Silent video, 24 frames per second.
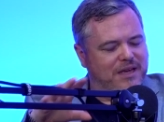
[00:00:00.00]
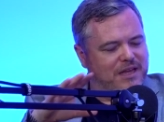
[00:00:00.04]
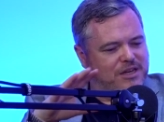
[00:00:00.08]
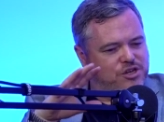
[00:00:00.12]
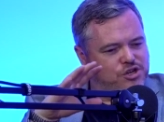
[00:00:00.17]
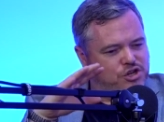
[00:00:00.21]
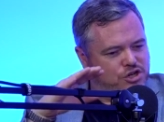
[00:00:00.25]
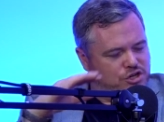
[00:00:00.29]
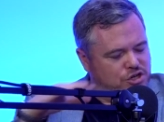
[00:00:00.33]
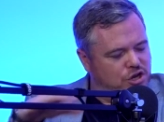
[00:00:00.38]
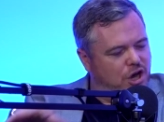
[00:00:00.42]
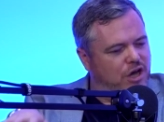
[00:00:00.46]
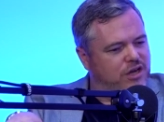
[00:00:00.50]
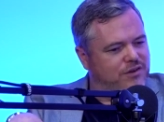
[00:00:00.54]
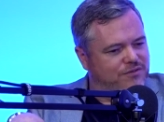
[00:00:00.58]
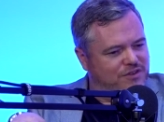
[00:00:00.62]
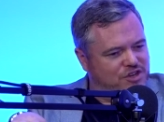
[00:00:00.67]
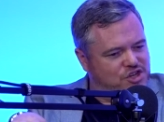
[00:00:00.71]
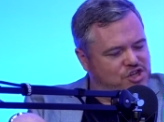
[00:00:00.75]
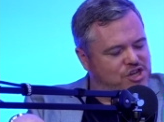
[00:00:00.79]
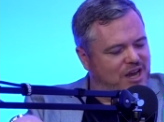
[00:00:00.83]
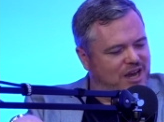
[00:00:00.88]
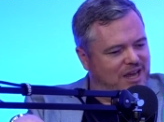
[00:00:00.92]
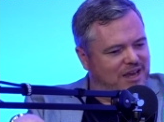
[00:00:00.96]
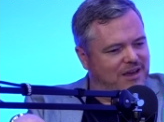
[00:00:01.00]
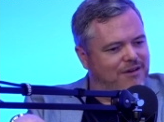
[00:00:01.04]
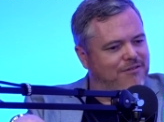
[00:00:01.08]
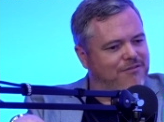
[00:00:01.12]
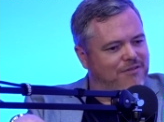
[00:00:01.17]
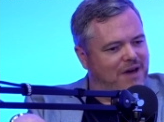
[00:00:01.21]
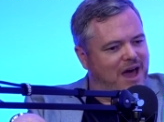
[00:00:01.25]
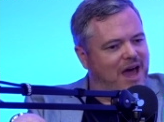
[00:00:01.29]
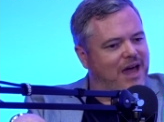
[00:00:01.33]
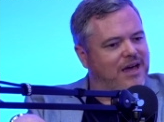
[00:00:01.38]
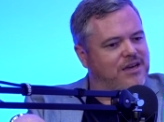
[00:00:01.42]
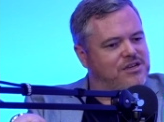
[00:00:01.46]
It should not have a chilling
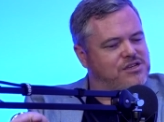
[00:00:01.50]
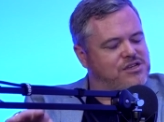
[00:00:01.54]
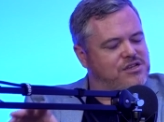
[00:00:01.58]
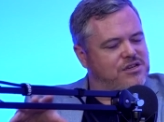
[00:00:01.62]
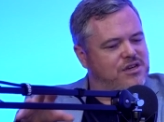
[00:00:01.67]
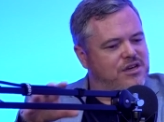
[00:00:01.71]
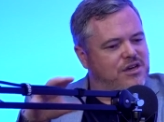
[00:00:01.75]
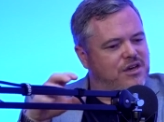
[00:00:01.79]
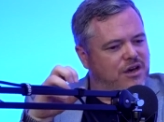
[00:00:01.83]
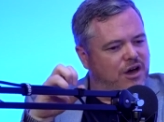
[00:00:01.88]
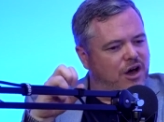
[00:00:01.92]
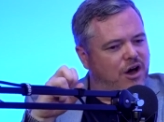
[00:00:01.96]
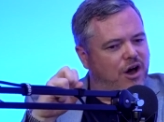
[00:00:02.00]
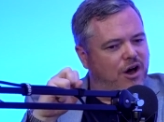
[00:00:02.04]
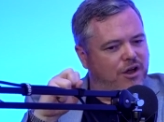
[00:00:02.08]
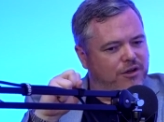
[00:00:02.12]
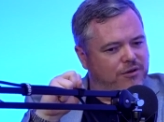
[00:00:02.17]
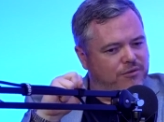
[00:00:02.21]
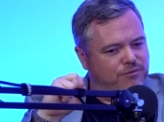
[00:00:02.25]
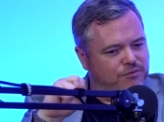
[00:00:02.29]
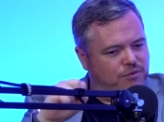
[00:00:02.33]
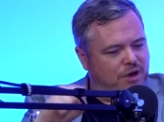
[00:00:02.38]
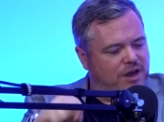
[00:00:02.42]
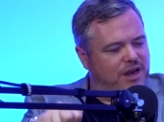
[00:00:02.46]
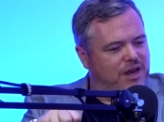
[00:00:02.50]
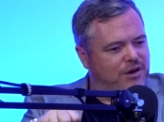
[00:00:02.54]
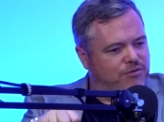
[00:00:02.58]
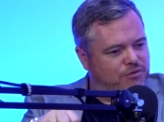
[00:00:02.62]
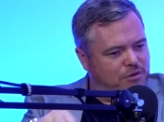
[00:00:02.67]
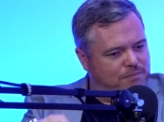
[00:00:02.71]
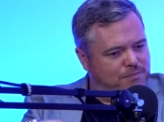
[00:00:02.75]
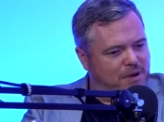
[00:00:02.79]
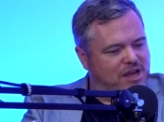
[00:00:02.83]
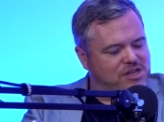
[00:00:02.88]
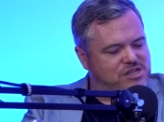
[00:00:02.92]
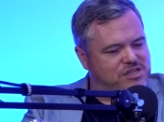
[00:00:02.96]
effect on running
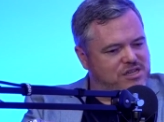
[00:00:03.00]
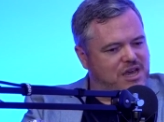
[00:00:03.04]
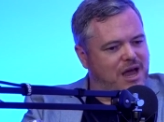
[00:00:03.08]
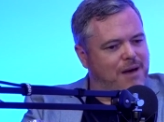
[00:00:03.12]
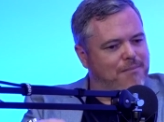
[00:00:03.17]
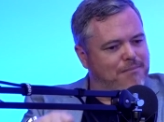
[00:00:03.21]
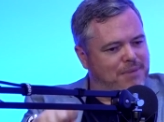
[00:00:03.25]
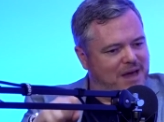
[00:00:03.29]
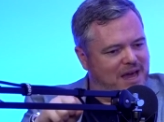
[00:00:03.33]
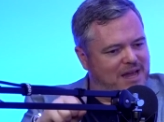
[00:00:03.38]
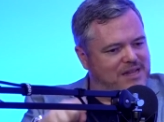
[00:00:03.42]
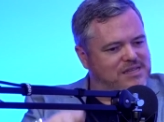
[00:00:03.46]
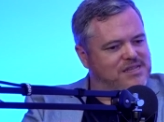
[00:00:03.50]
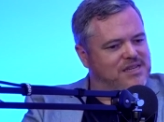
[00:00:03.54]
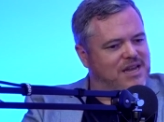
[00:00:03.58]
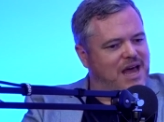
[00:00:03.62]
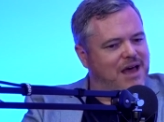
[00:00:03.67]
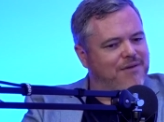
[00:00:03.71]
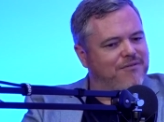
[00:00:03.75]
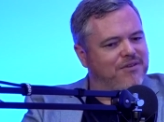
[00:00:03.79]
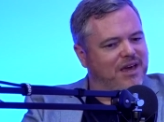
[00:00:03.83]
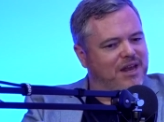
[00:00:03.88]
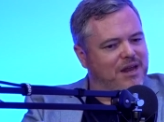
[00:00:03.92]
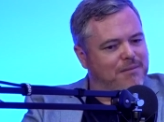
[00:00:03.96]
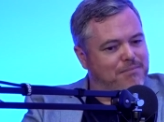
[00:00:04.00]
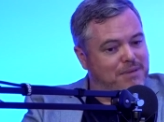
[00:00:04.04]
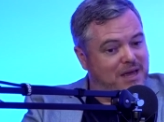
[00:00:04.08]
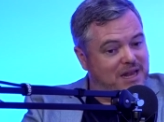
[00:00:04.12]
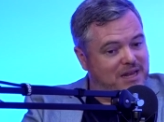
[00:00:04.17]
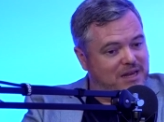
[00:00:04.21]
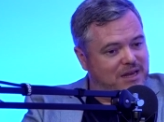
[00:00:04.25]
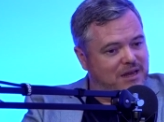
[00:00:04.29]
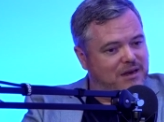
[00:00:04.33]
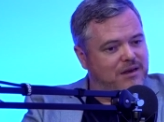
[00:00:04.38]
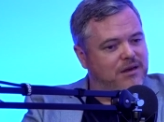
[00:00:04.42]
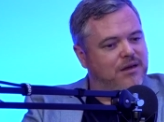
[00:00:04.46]
robust campaigns and having an
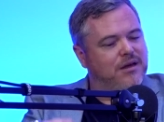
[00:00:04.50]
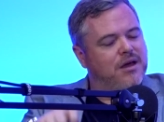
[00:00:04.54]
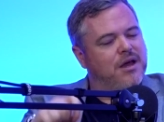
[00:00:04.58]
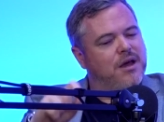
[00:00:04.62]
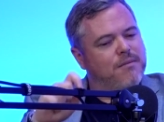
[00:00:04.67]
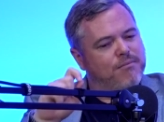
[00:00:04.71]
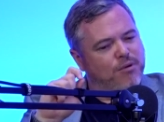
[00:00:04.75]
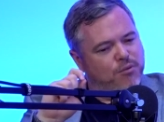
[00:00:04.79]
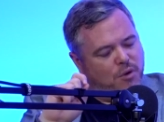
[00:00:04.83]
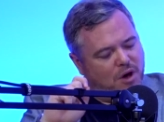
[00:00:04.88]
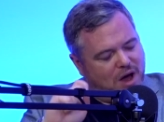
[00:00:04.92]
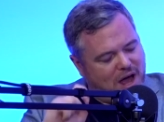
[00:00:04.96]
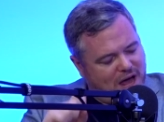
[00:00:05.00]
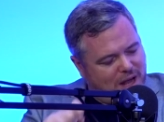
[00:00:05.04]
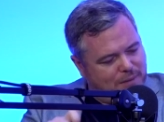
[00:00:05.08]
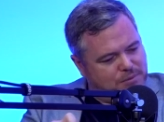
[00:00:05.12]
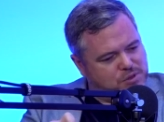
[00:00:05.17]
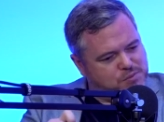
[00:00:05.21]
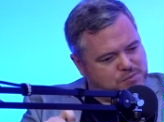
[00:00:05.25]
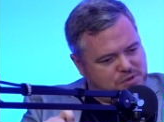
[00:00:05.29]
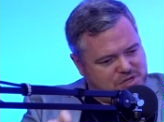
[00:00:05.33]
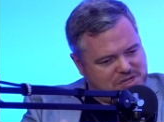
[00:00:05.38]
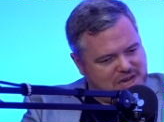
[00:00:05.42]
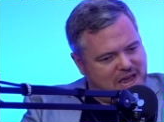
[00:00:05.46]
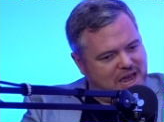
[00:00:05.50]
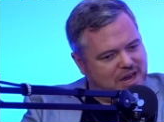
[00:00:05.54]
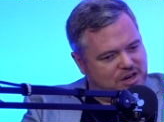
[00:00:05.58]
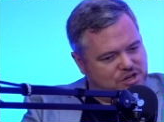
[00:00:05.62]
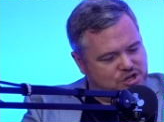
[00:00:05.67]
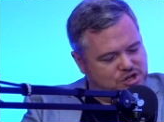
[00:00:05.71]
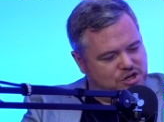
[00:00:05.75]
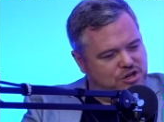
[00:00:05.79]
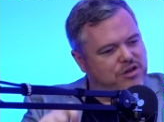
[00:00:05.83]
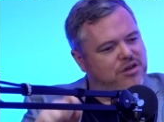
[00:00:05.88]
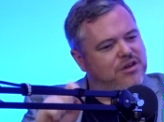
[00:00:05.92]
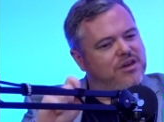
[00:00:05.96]
opinion. But what helps protect
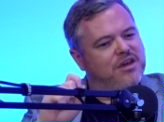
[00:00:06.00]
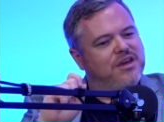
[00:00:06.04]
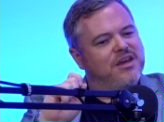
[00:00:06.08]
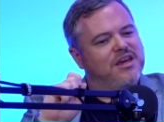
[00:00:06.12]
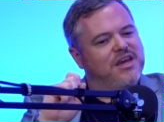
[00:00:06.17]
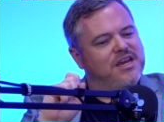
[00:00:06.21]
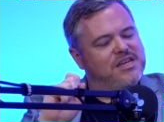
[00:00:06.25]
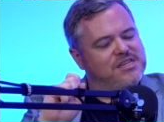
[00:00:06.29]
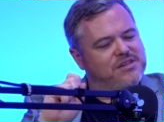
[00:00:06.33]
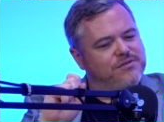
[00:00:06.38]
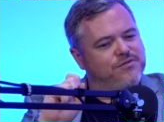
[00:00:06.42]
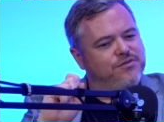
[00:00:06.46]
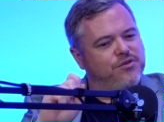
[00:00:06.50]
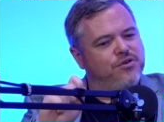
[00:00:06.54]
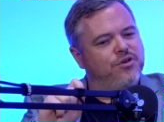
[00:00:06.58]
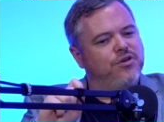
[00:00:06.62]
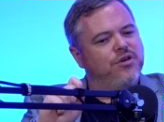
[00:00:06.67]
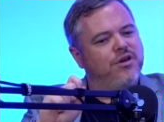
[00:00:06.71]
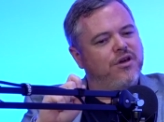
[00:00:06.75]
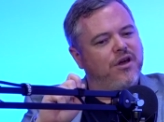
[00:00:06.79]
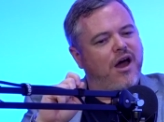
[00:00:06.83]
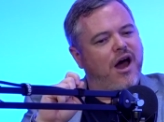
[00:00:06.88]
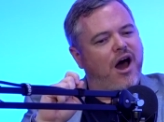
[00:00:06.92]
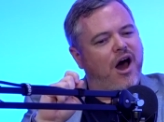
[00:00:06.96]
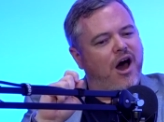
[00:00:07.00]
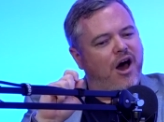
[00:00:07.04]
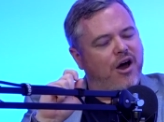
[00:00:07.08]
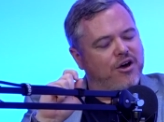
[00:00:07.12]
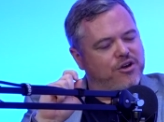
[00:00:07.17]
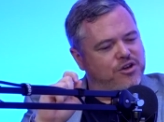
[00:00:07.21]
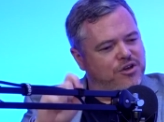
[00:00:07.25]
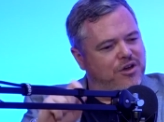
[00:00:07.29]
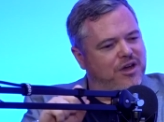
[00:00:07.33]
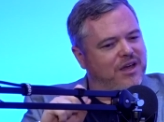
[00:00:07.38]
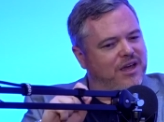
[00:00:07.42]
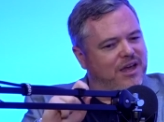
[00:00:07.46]
you is if you are
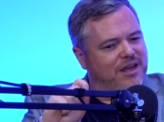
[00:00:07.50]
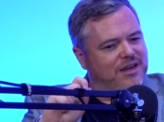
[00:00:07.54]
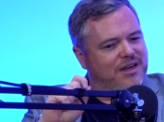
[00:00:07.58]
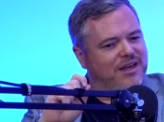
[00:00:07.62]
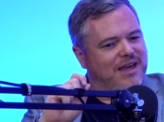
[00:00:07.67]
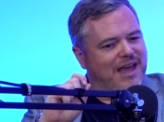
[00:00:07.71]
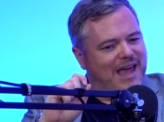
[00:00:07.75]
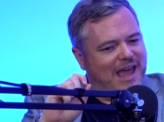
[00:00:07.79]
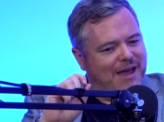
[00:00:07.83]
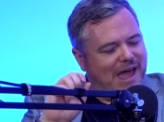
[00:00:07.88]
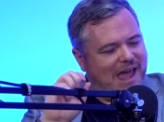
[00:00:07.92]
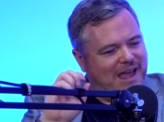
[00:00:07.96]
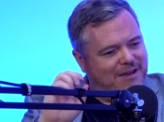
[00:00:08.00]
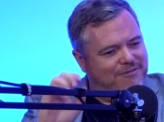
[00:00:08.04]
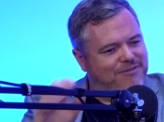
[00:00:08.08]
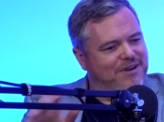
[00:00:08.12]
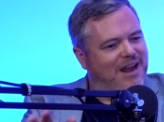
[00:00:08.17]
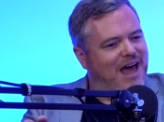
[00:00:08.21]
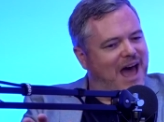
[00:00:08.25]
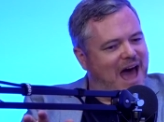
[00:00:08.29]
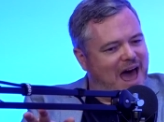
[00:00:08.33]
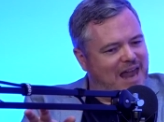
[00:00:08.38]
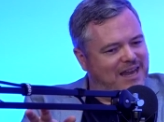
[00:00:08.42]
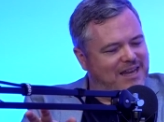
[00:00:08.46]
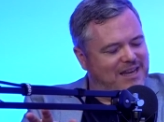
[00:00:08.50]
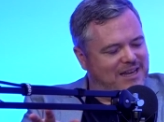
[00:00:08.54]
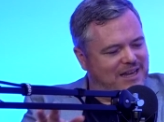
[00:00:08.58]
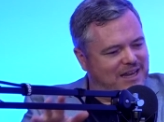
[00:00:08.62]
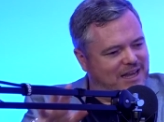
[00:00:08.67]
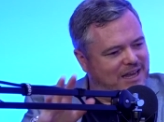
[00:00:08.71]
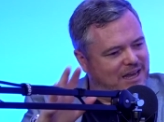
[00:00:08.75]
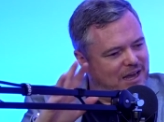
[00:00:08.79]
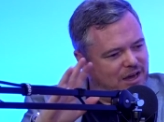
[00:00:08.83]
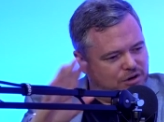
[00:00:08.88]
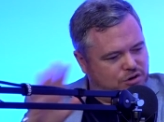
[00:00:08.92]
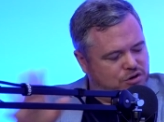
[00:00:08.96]
doing it even-handedly
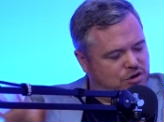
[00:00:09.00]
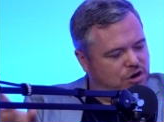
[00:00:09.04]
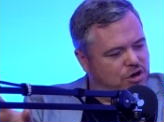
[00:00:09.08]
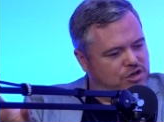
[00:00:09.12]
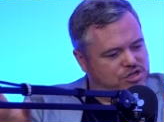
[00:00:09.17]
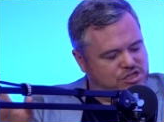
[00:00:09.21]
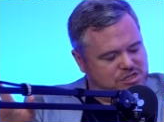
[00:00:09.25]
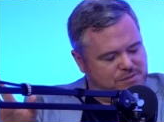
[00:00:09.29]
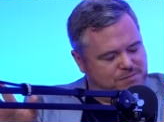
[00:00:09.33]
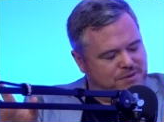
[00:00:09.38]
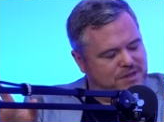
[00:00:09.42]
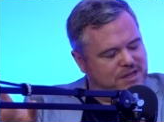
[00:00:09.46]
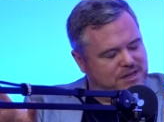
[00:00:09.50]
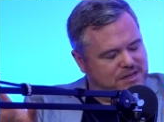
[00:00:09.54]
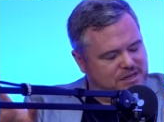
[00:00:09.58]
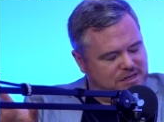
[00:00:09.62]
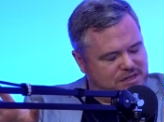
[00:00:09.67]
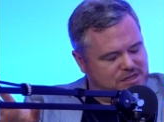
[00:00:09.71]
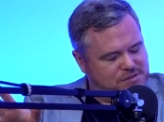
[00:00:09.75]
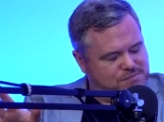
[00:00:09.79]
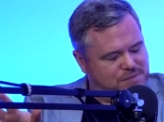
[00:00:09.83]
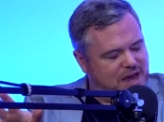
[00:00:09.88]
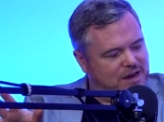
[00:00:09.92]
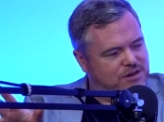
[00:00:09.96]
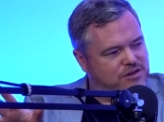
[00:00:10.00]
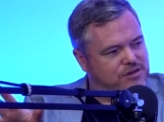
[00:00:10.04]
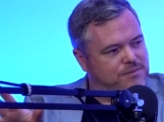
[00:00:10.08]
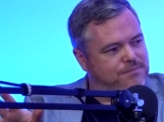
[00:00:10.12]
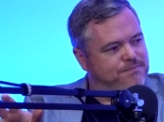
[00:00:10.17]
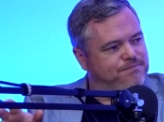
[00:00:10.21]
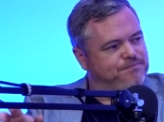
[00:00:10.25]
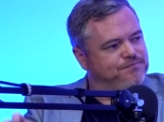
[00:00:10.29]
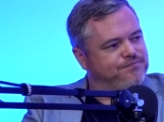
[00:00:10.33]
across the political spectrum.